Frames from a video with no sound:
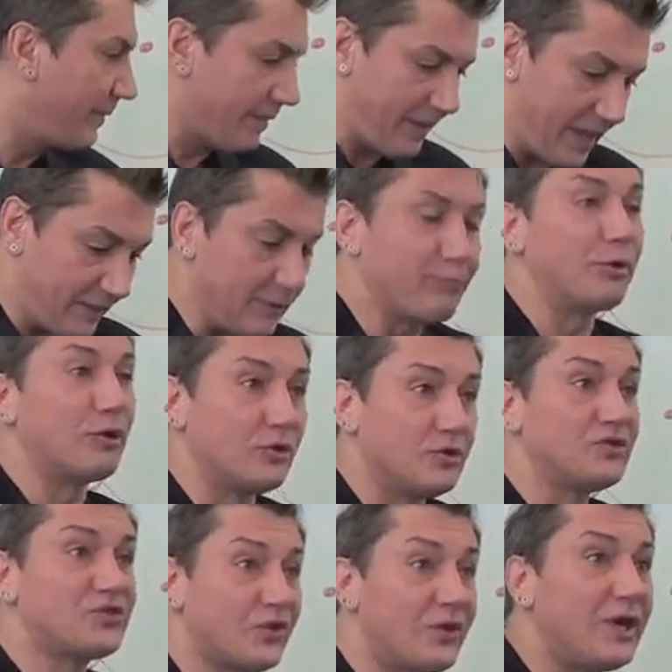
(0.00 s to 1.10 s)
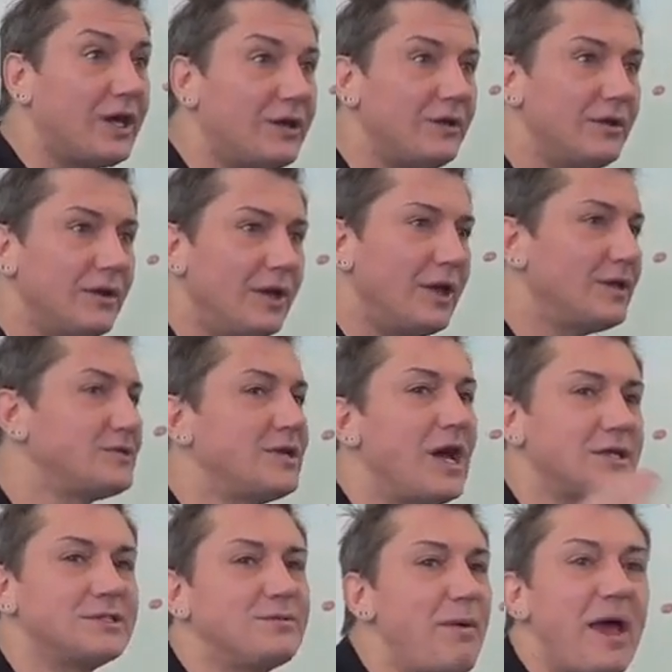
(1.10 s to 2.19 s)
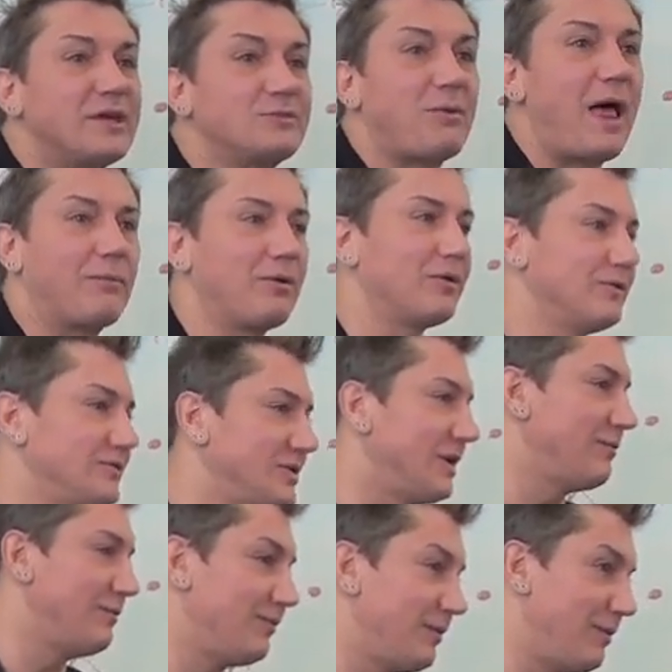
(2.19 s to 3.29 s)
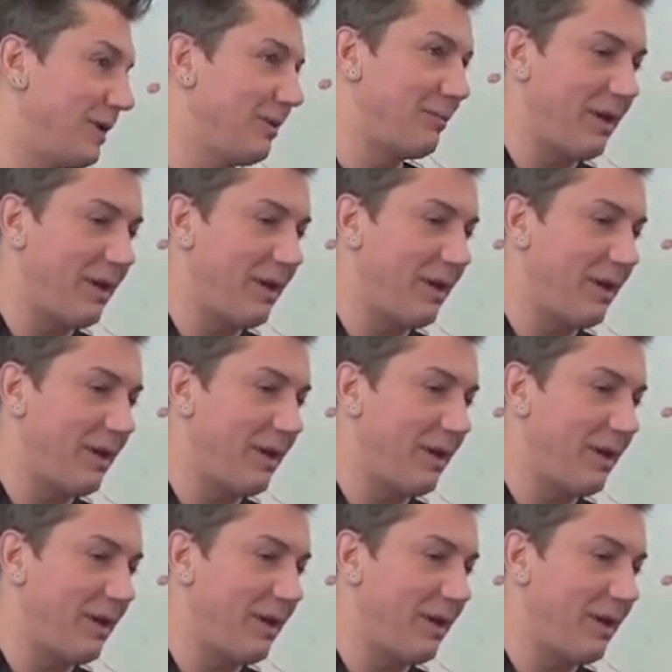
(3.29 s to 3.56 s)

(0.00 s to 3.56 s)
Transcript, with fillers: that the pearls are in. It's not smashed black pearls given to me,